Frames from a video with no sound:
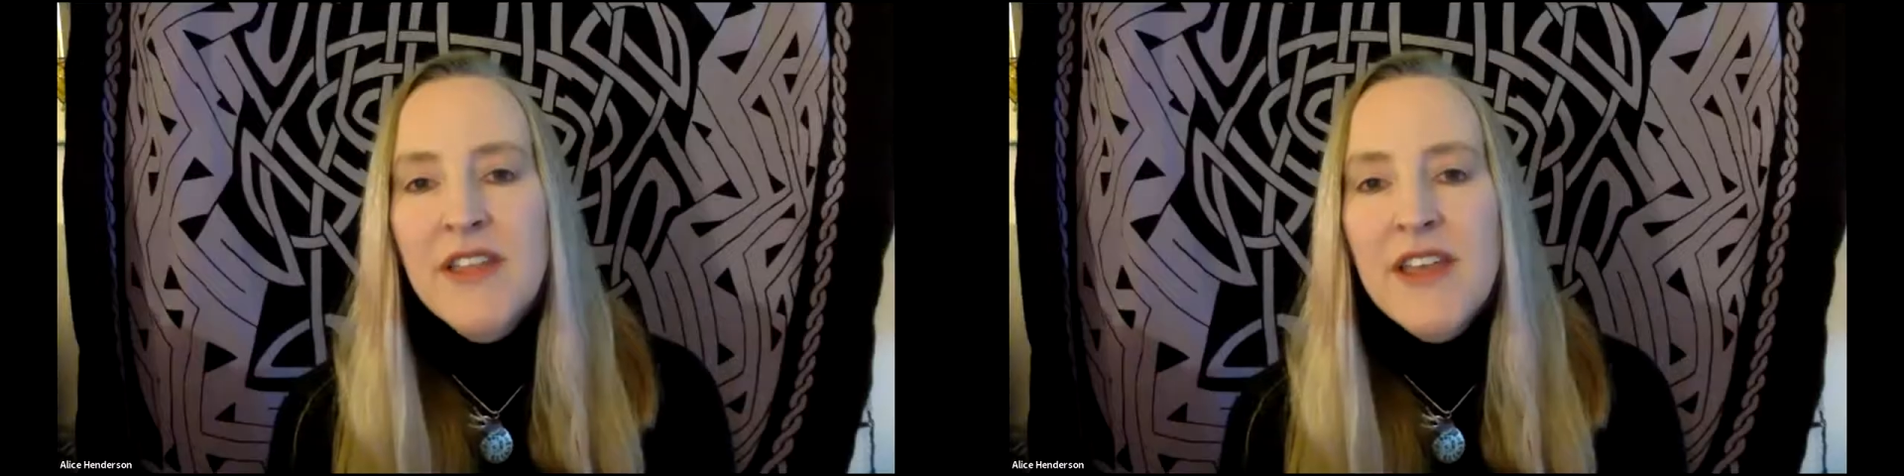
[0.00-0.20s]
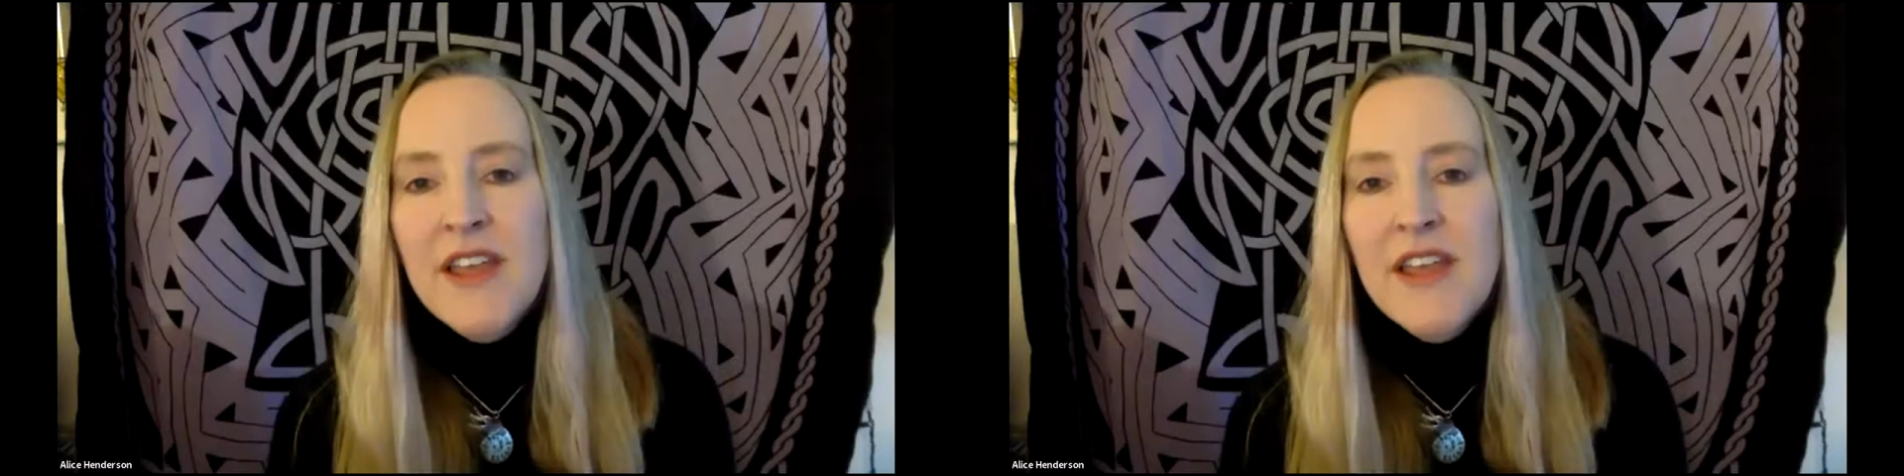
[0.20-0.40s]

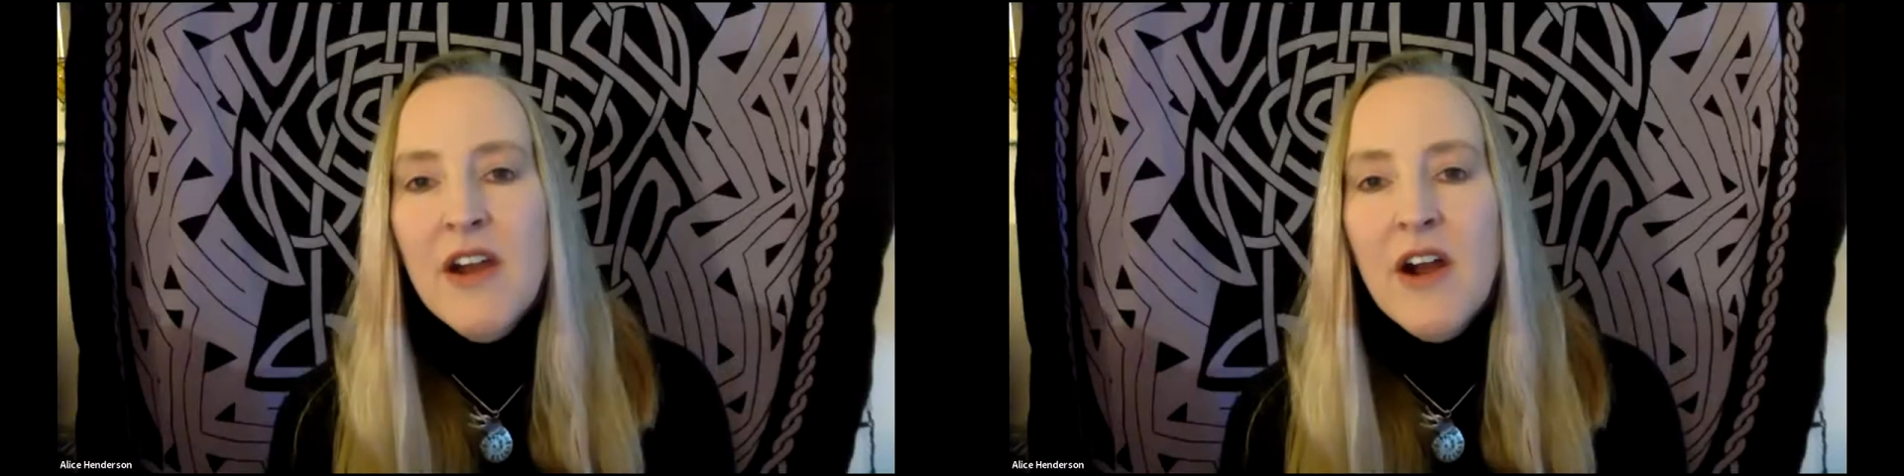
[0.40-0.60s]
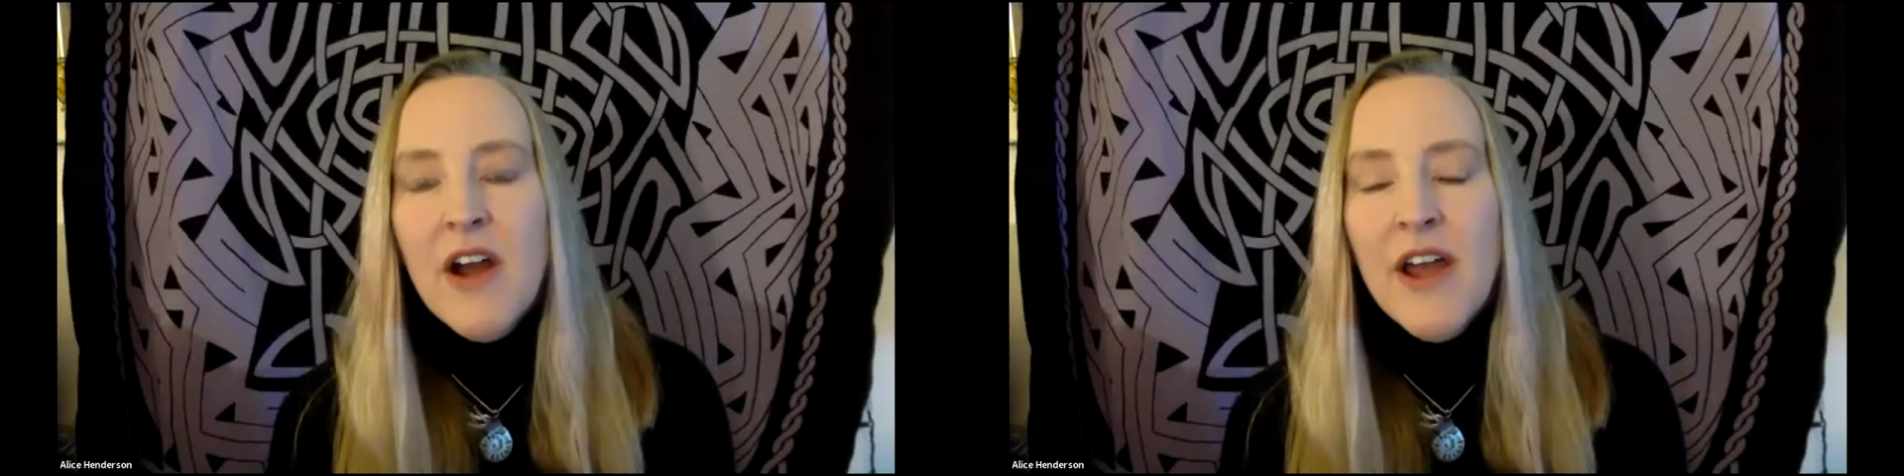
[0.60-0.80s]
They
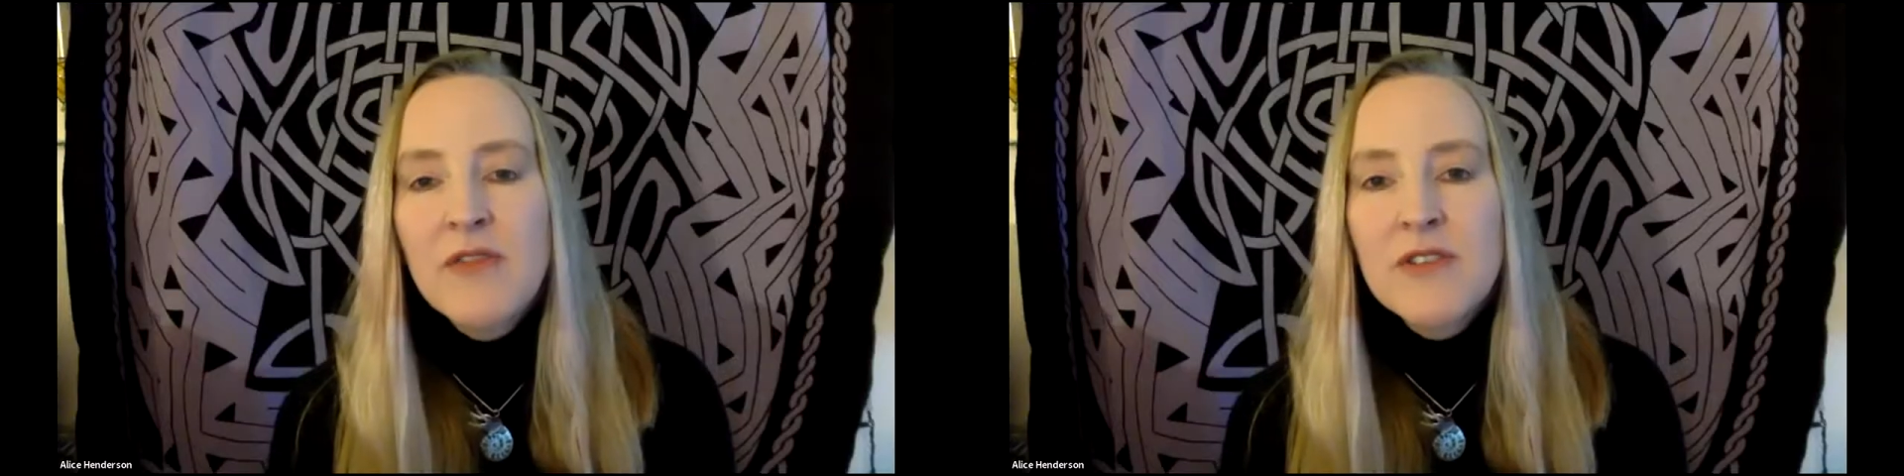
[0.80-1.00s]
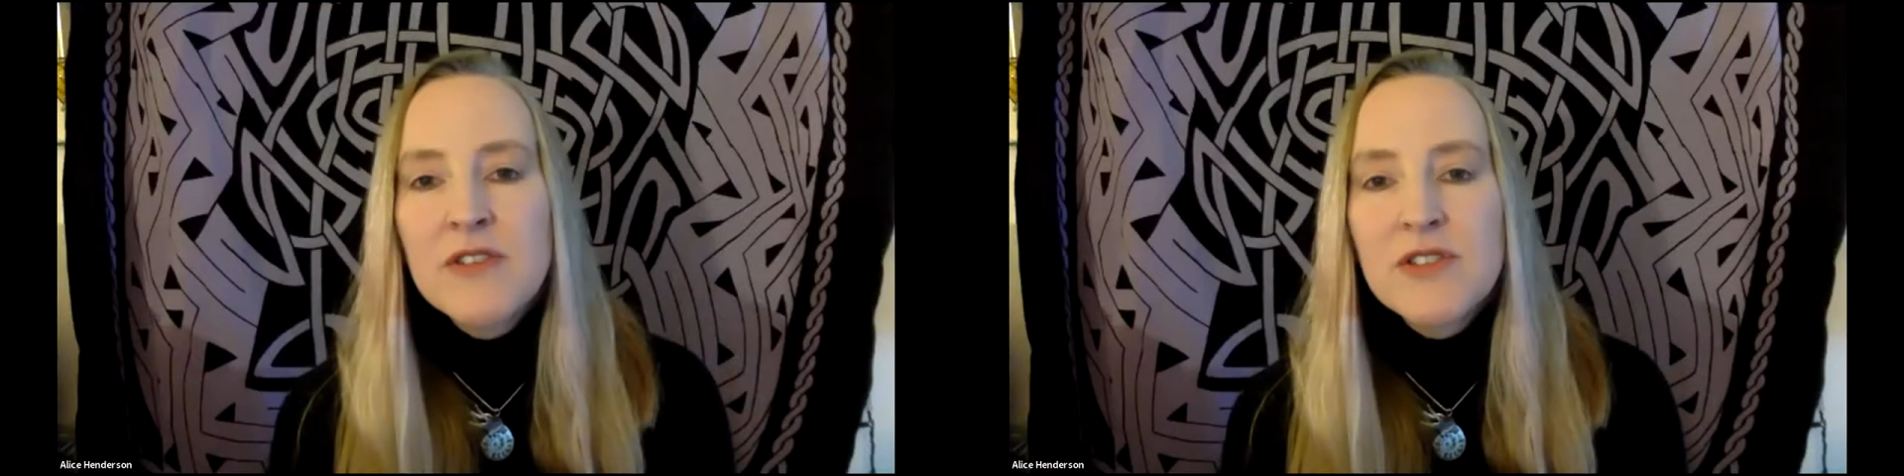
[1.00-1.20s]
have
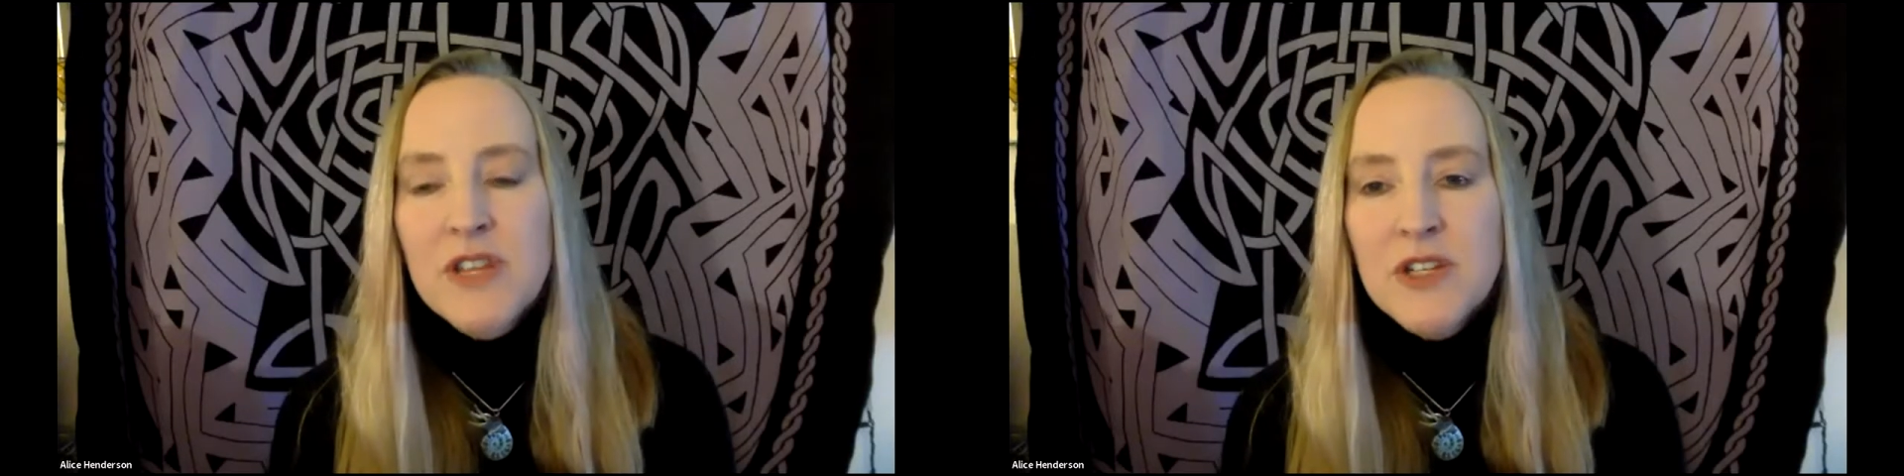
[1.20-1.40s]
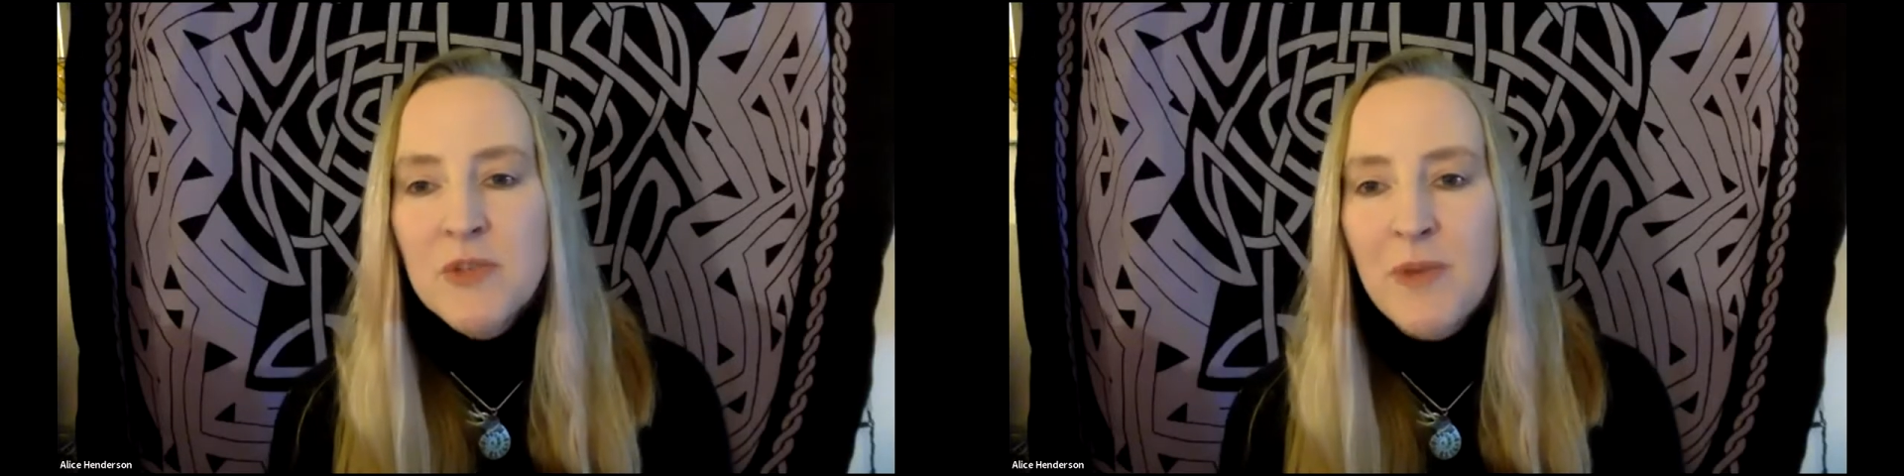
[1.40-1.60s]
such